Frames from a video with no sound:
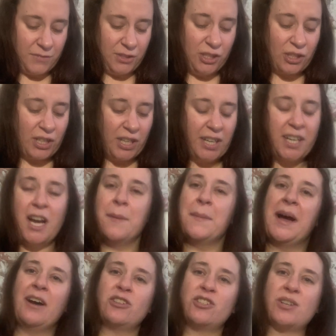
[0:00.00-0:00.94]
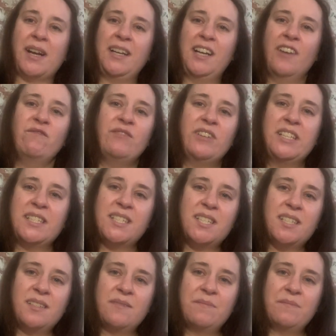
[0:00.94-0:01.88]
You're going to come out
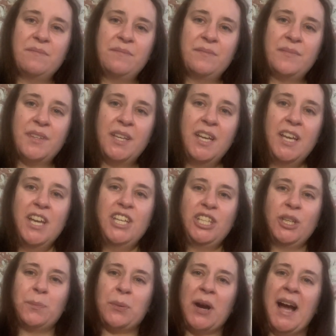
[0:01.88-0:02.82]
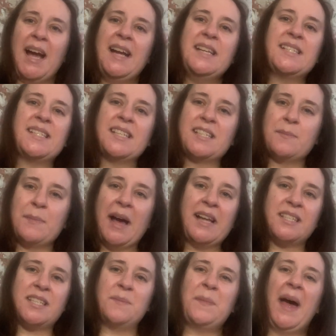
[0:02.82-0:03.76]
triumphant. Your praise is
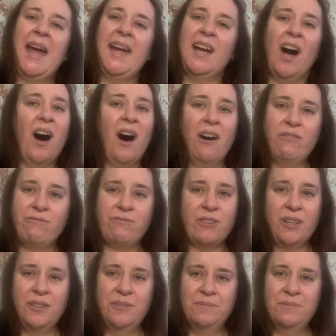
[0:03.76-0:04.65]
about to pay off.